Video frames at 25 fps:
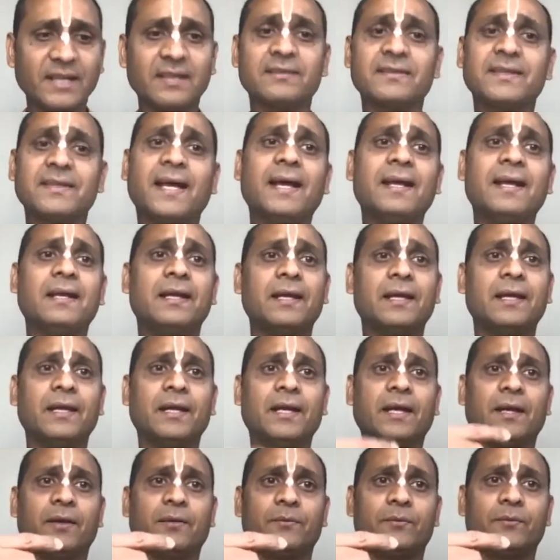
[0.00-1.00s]
Then
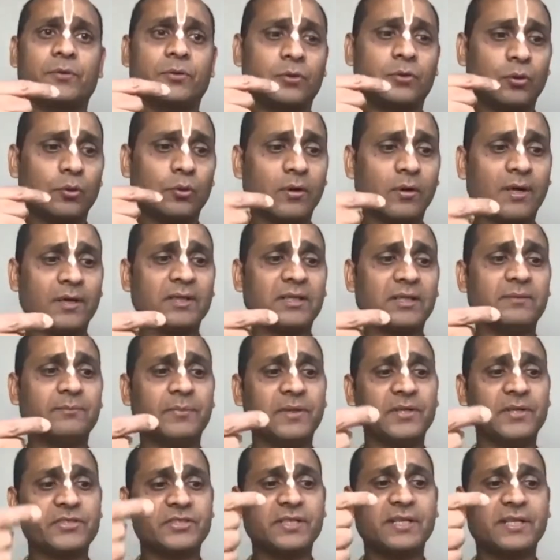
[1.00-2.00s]
through
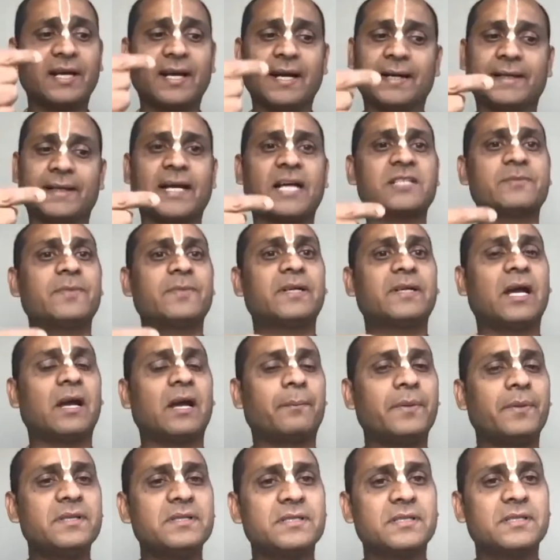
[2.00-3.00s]
contemplation, attachment
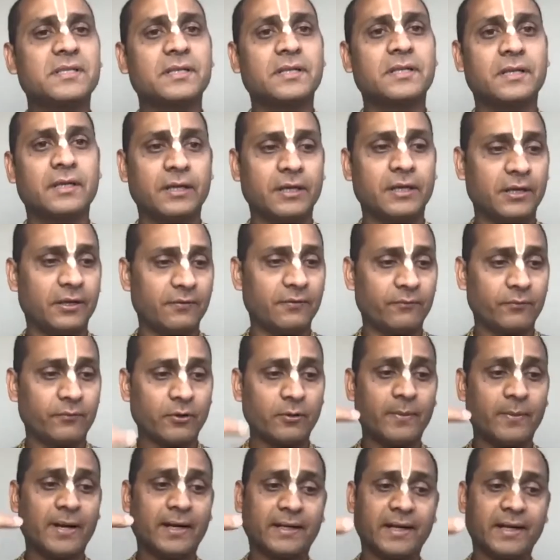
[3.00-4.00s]
happens.
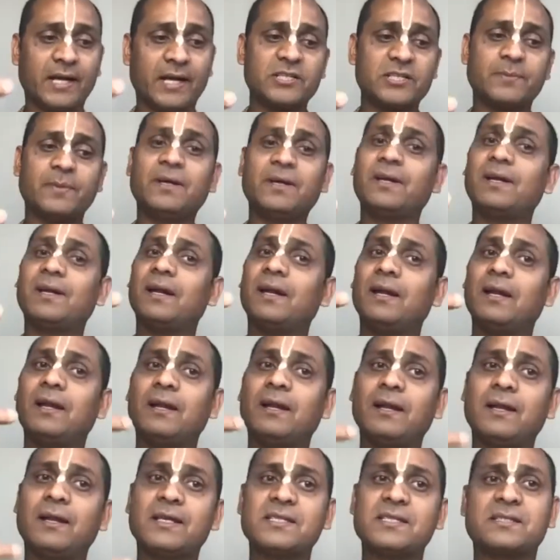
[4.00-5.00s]
From attachment,
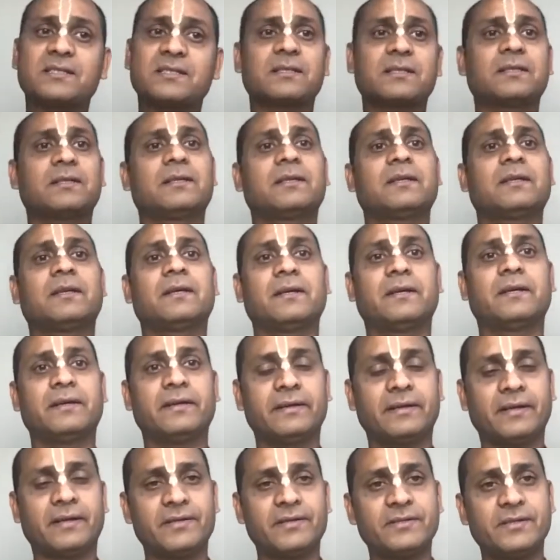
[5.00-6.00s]
lust
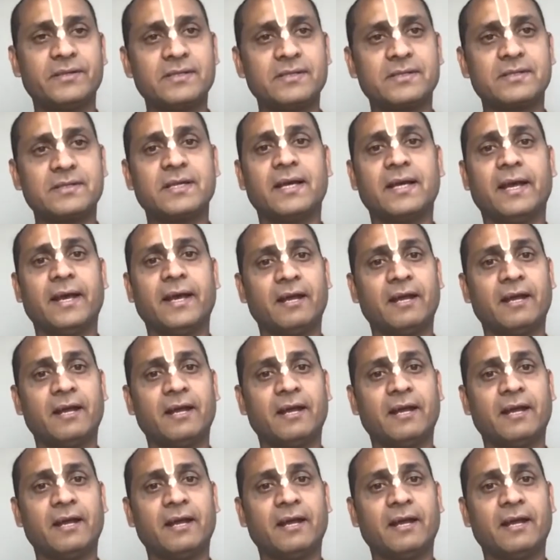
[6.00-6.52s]
arises.